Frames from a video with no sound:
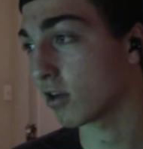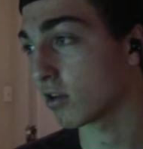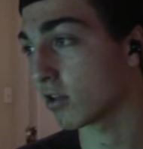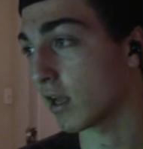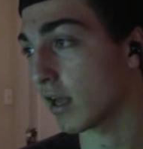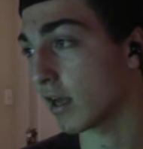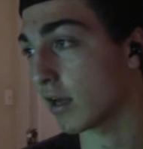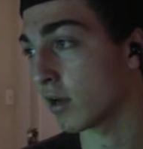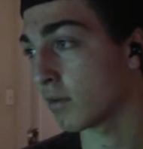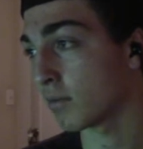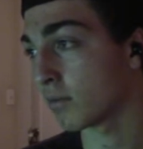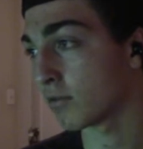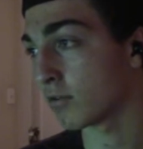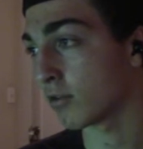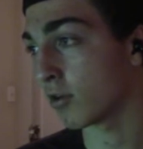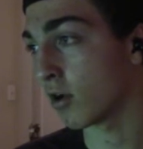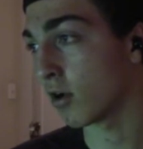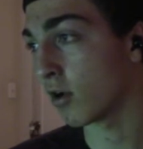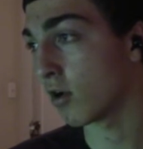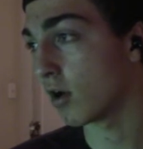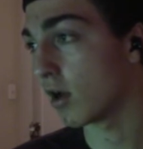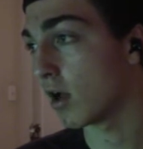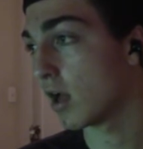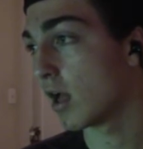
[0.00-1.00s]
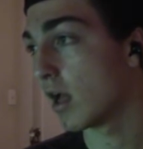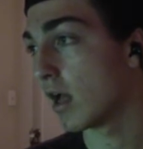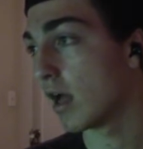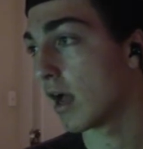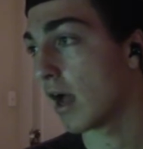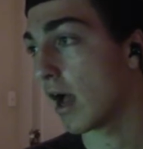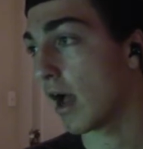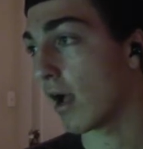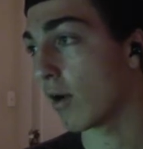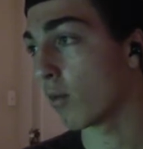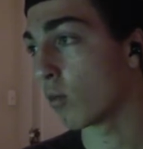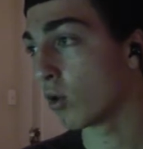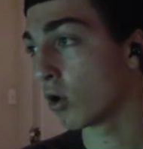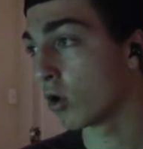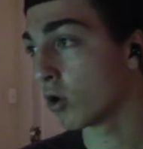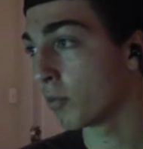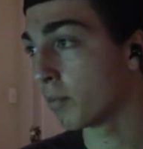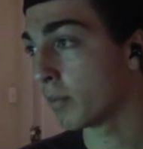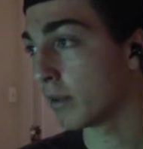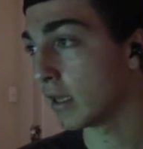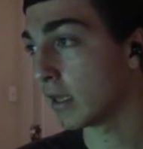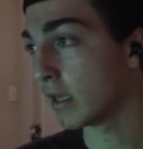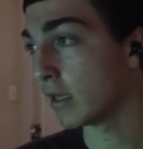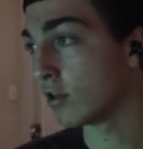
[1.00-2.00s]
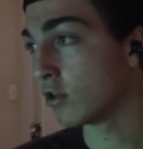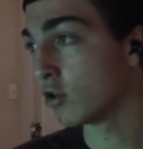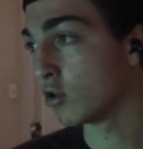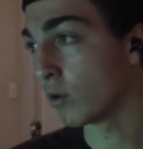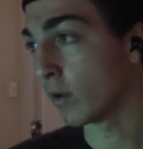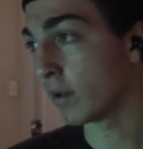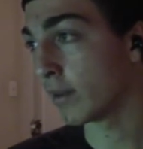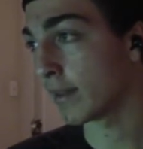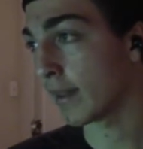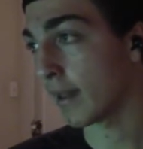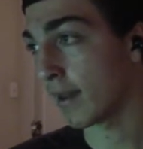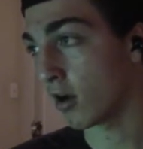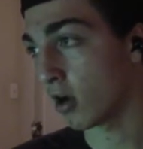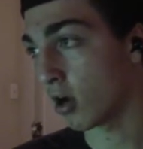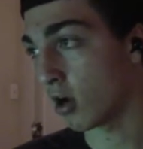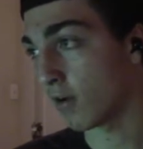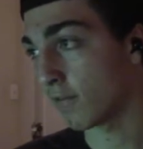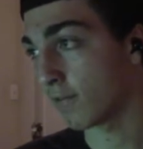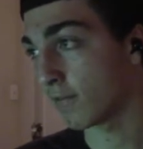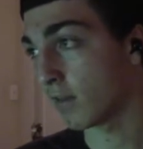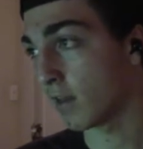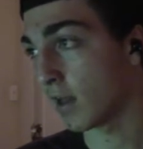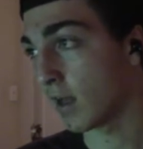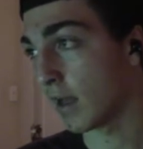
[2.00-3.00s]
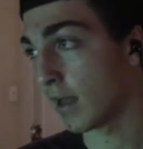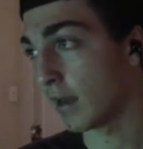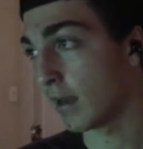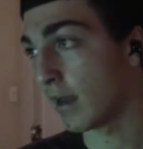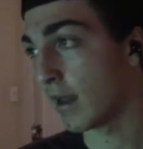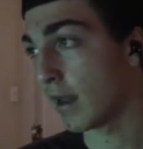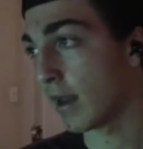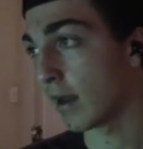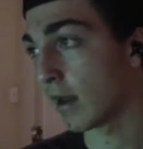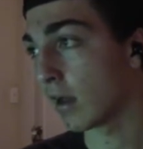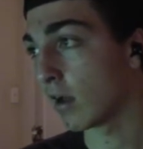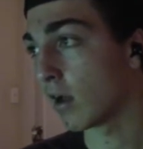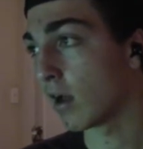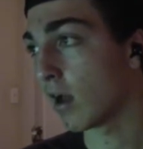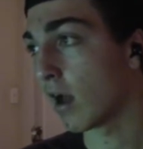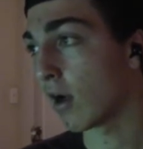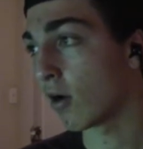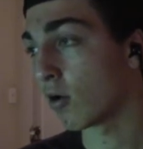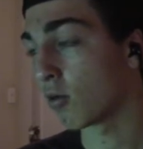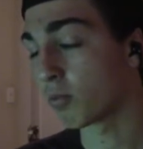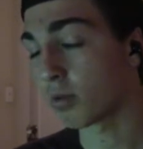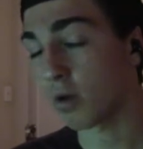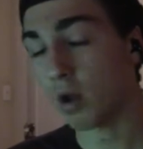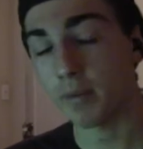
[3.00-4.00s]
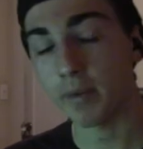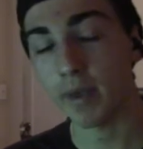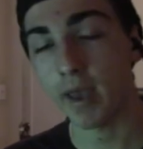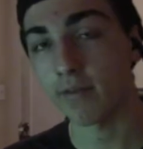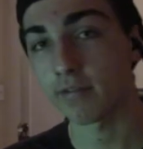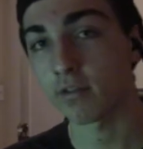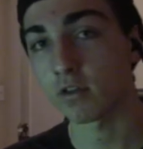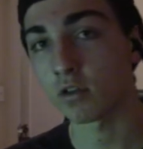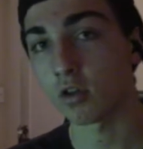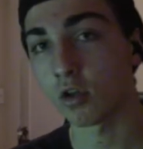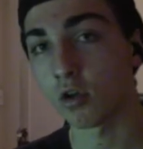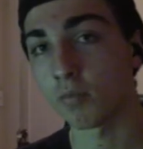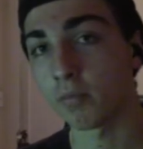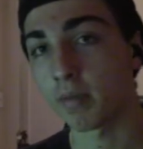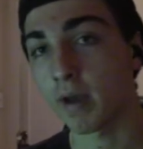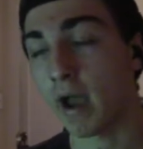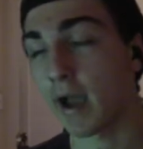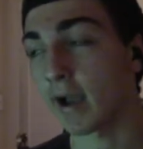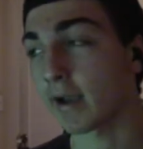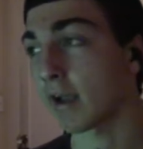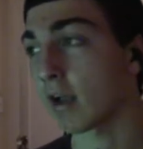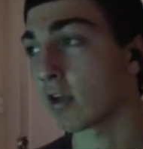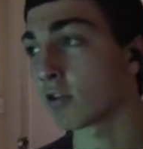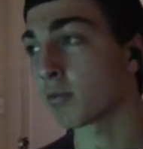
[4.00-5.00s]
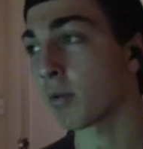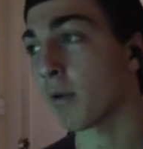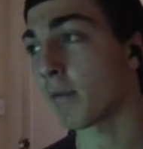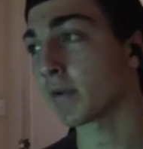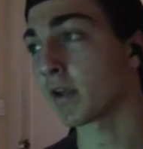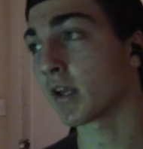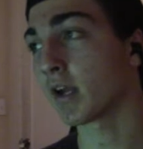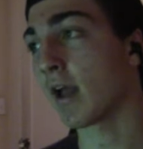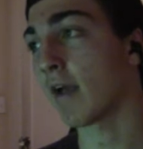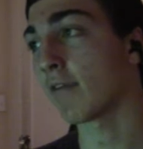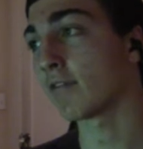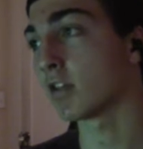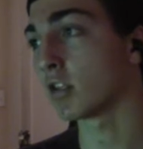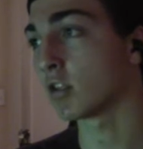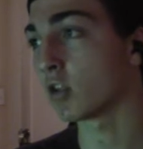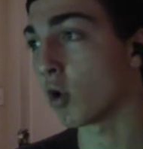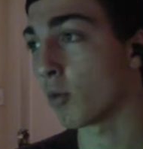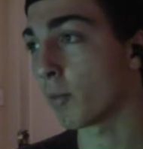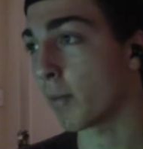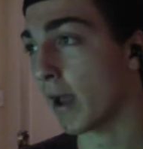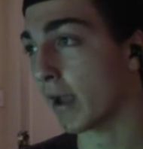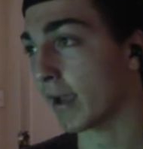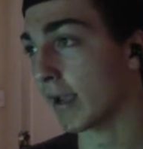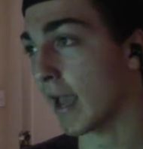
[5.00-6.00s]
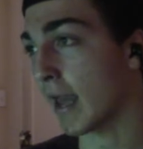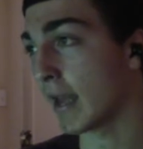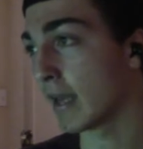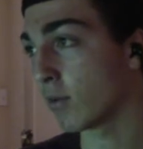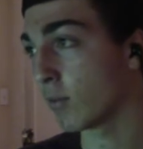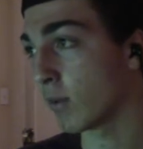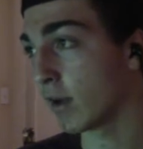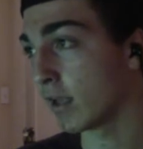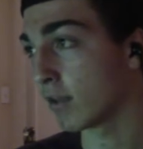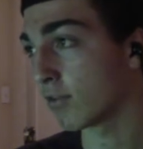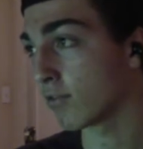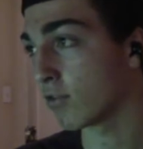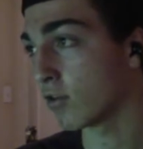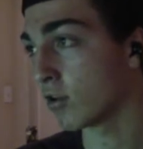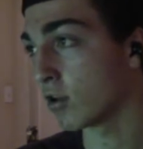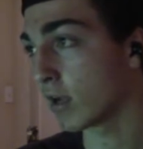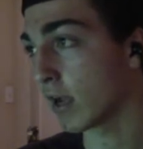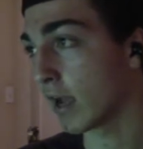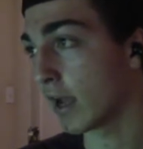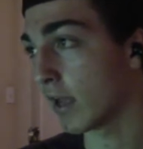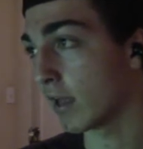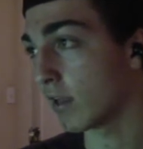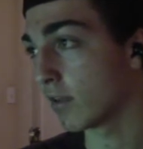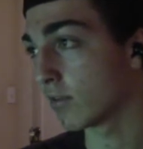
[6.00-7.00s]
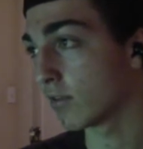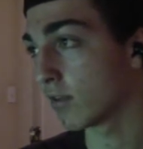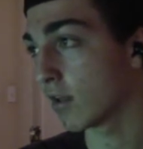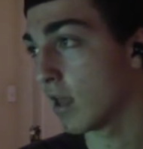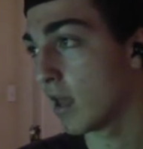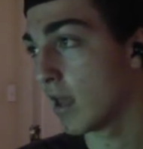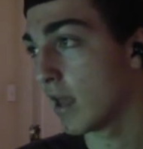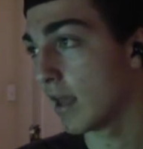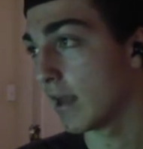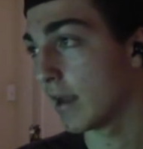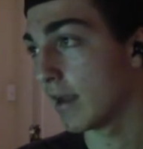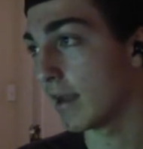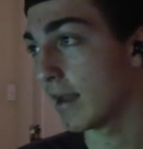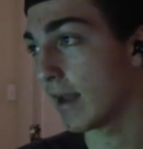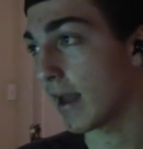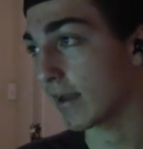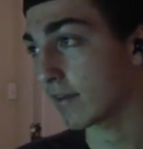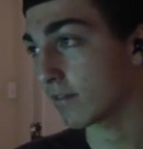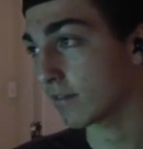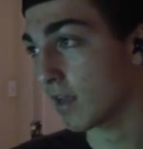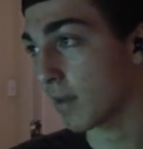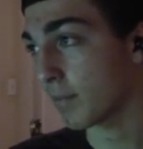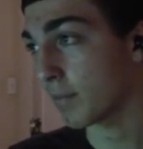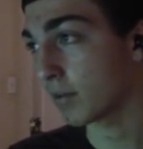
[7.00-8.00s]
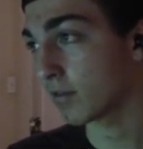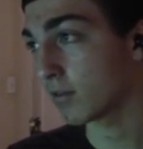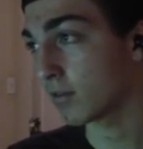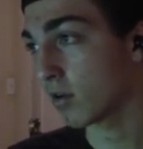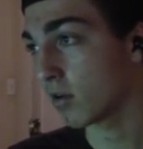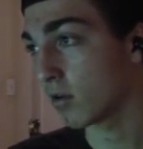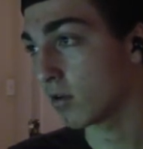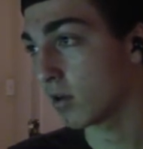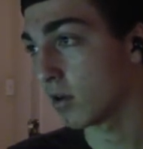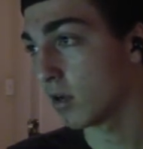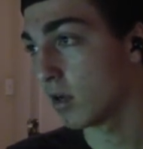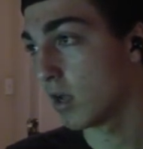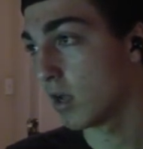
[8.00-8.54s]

lineup, so I will be doing that offline, and I'll probably have the lone pack. I was probably gonna have the lone pack anyways for you guys next episode,